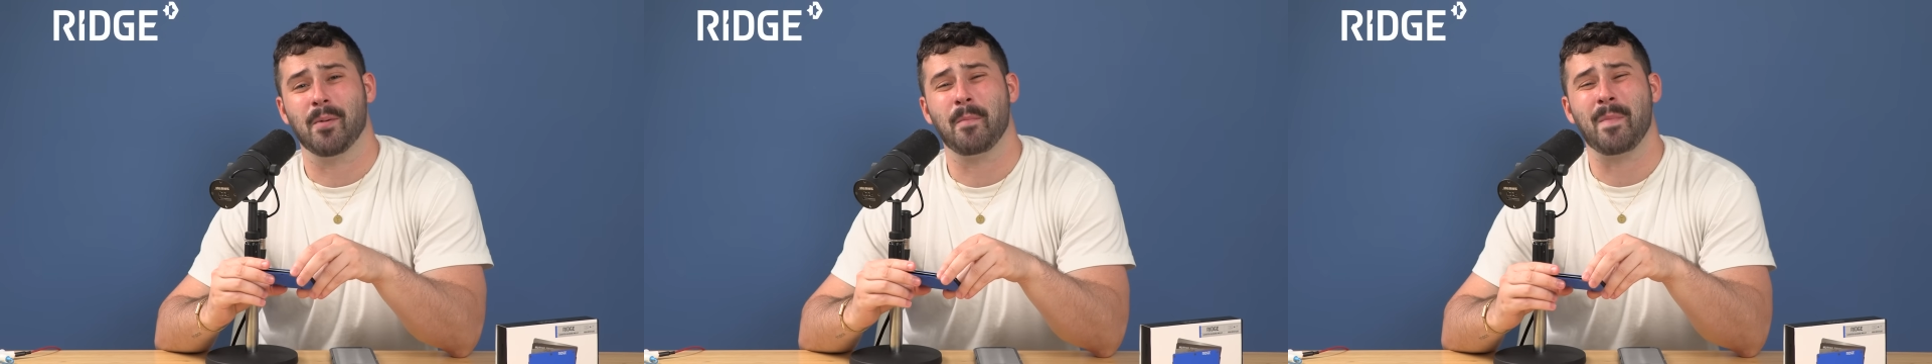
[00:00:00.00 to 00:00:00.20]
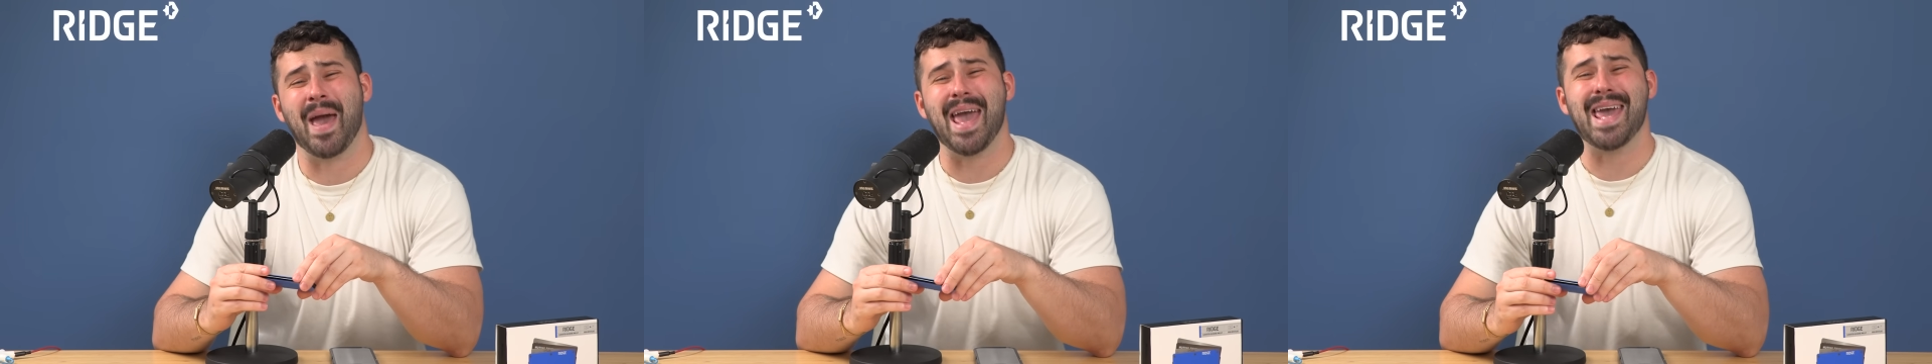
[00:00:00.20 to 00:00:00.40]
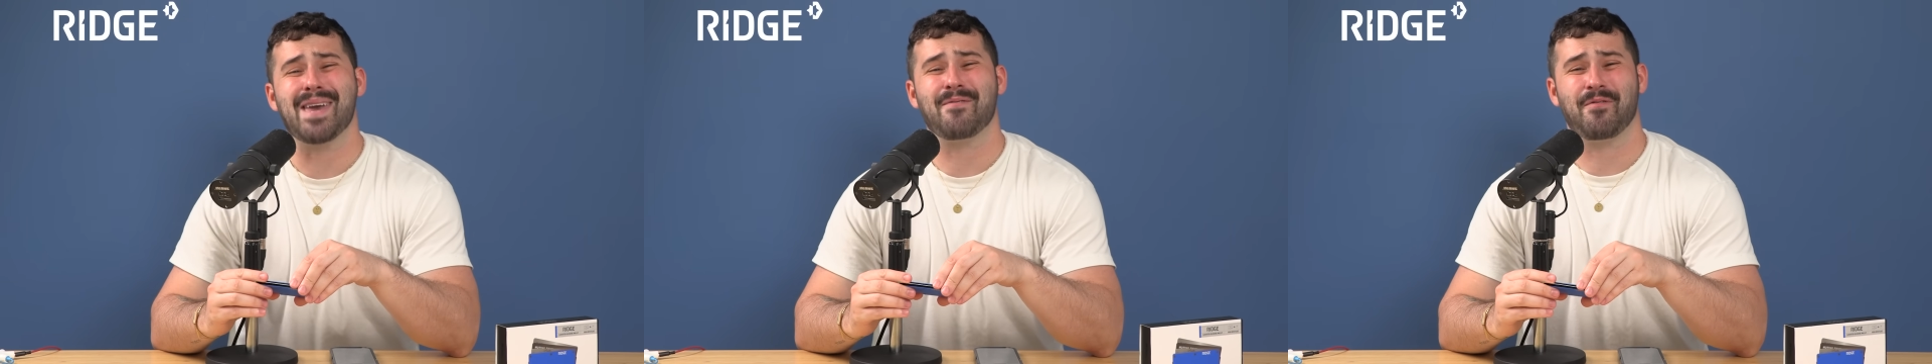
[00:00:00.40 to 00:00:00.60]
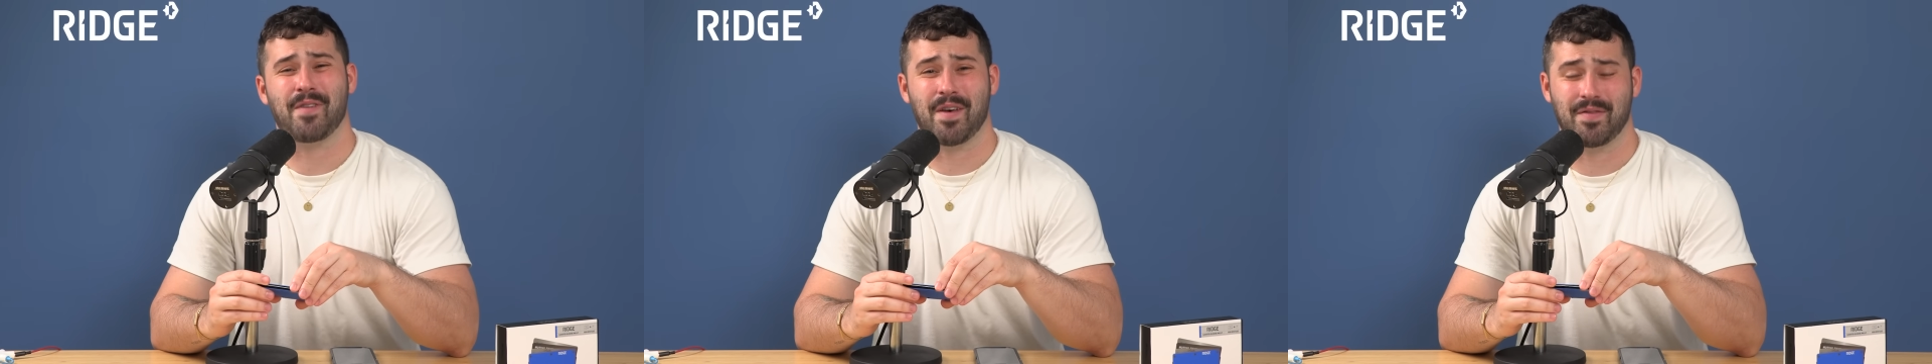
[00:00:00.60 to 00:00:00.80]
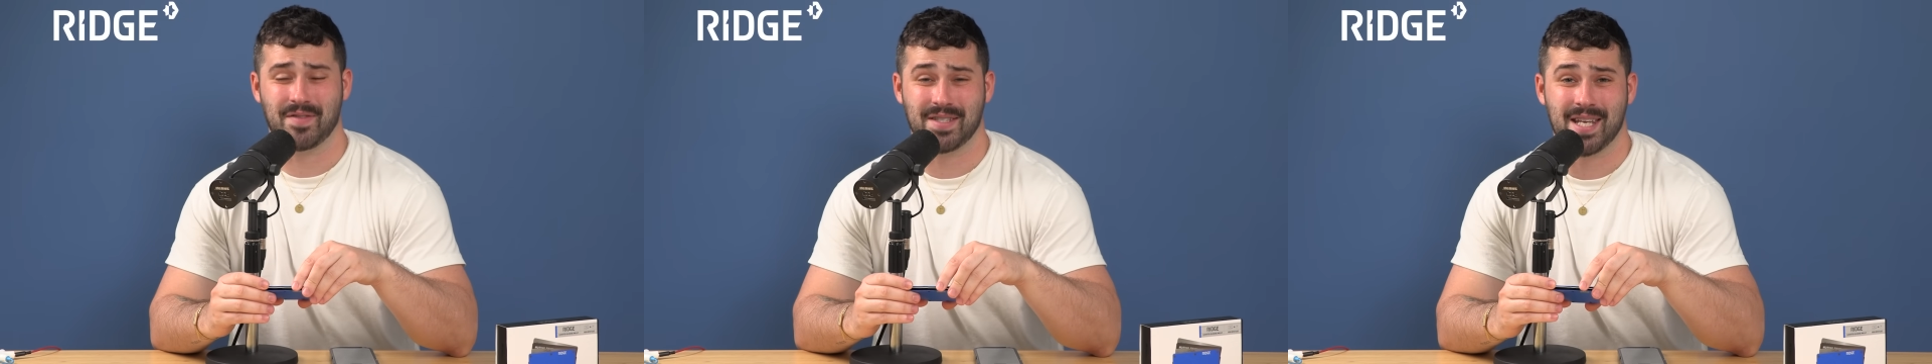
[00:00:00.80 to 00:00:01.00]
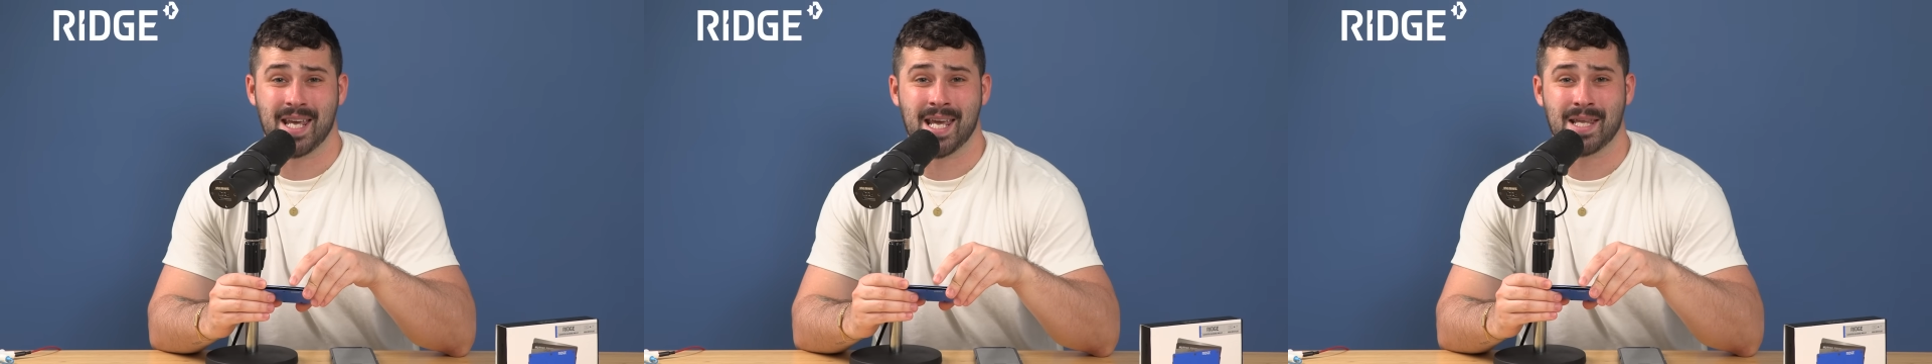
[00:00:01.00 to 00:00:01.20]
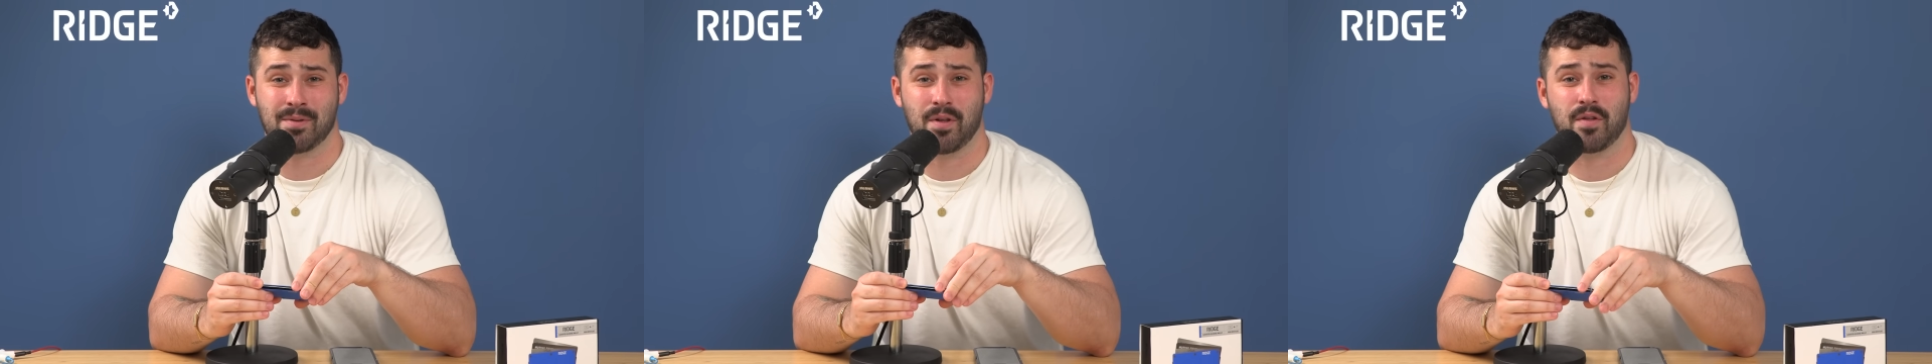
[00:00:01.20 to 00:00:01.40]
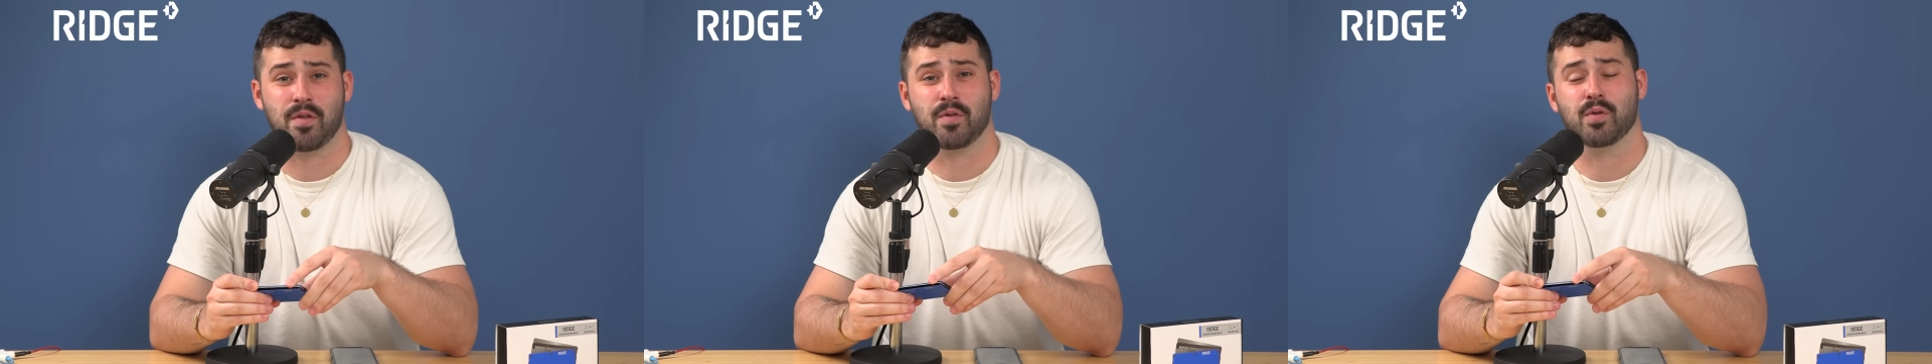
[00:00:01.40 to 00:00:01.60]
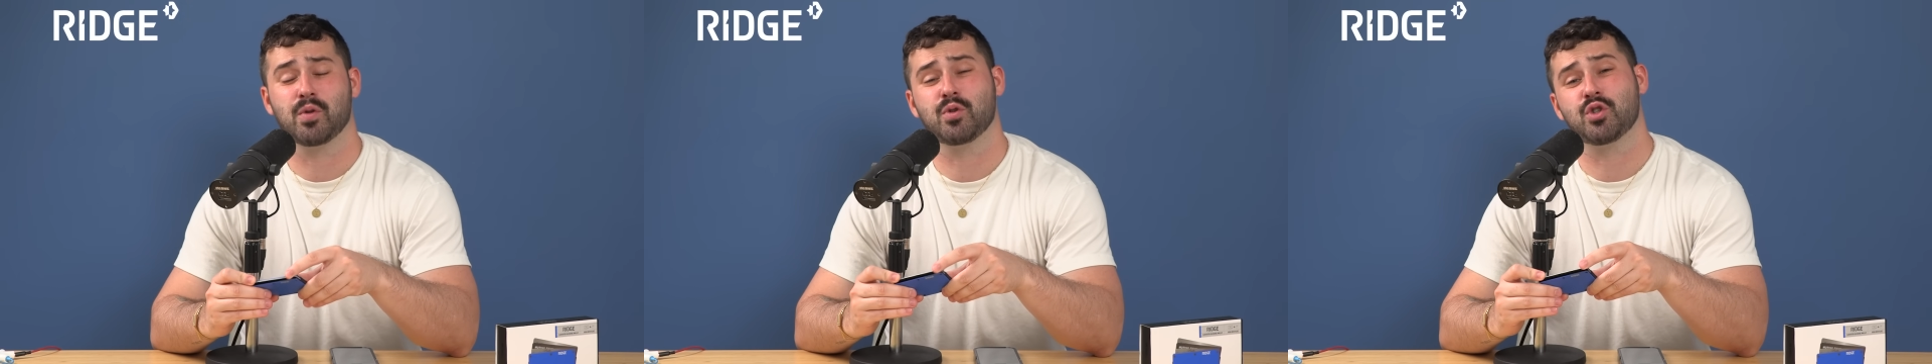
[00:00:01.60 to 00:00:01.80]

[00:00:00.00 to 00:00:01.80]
May 15th through